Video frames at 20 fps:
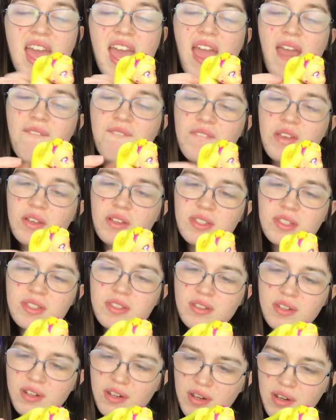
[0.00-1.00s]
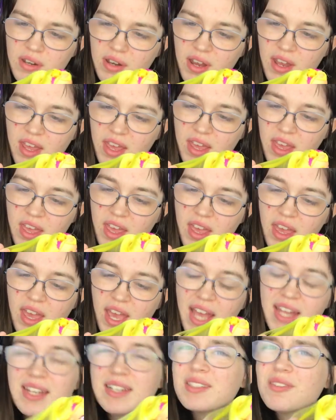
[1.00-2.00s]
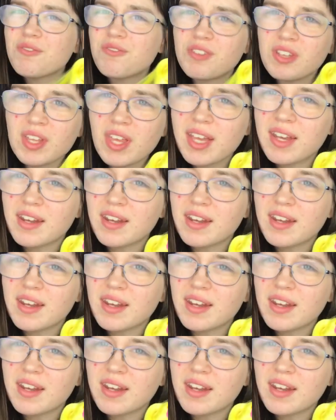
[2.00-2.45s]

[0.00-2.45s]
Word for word: It feels, it doesn't feel like